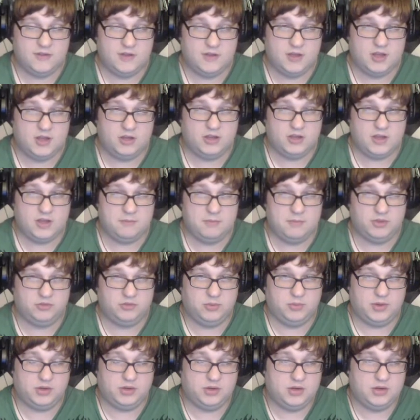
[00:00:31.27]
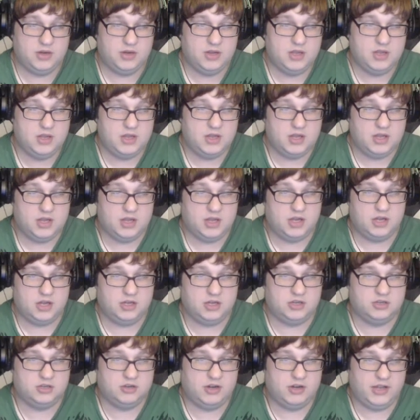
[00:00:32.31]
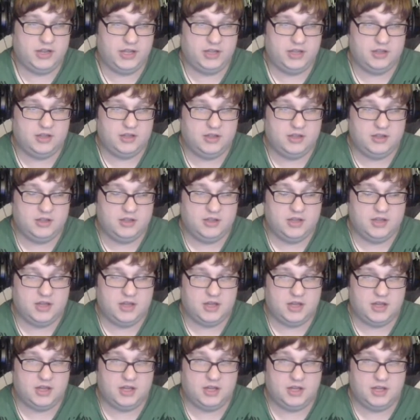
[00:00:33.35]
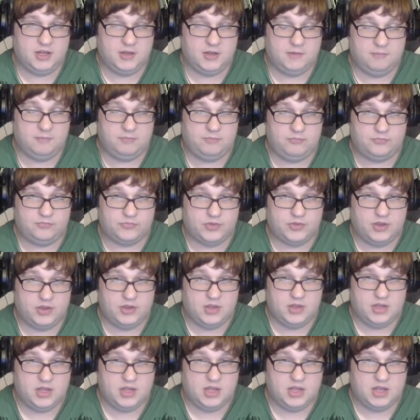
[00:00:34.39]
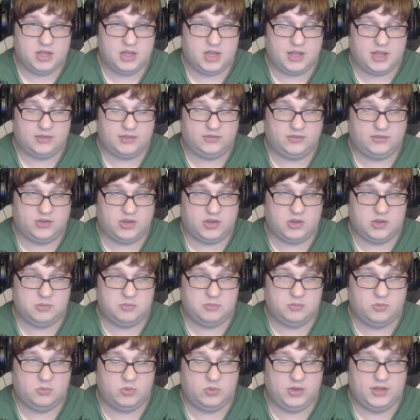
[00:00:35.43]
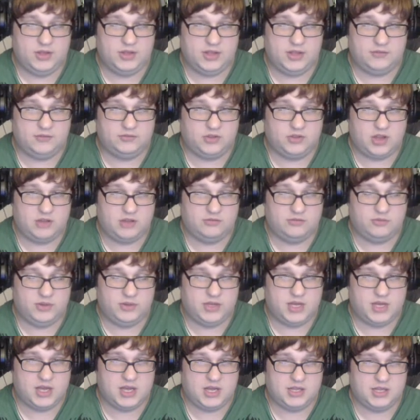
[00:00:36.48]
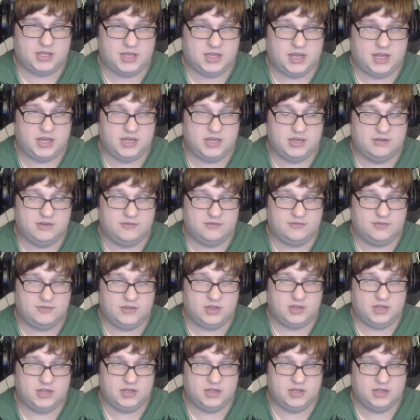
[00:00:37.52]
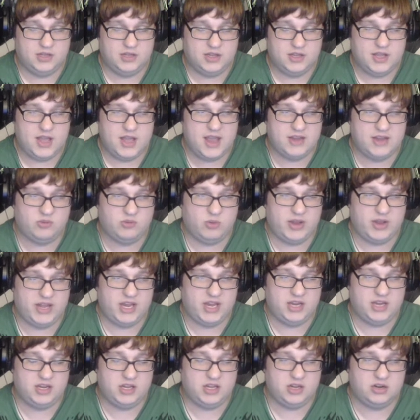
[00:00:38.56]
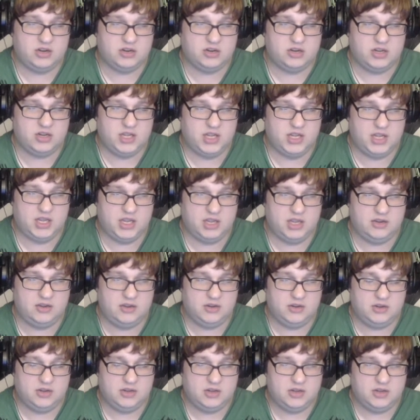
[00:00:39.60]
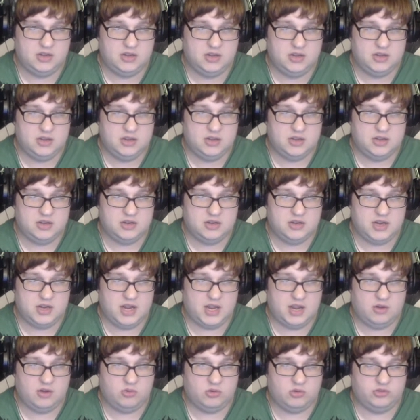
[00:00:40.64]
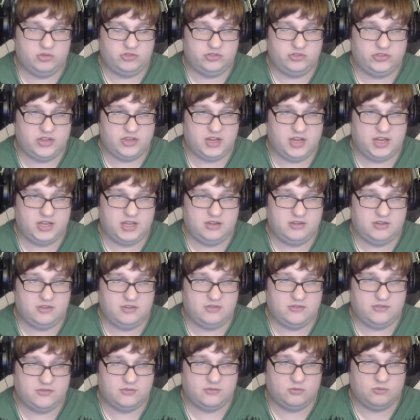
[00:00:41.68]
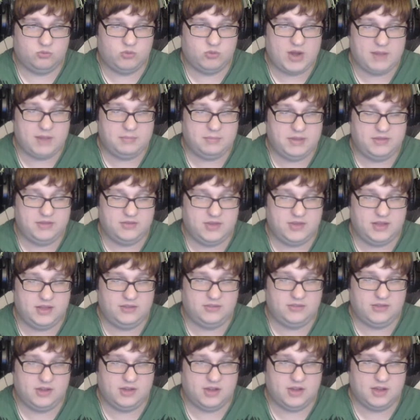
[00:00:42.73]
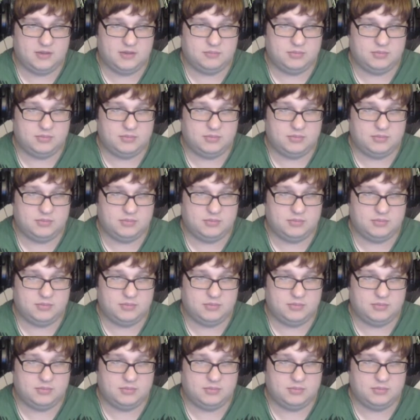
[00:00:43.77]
Okay, much better. Alright. Uh, last time we left off, we got kind of uh, headway in here, and now we're just kind of wrapping things up.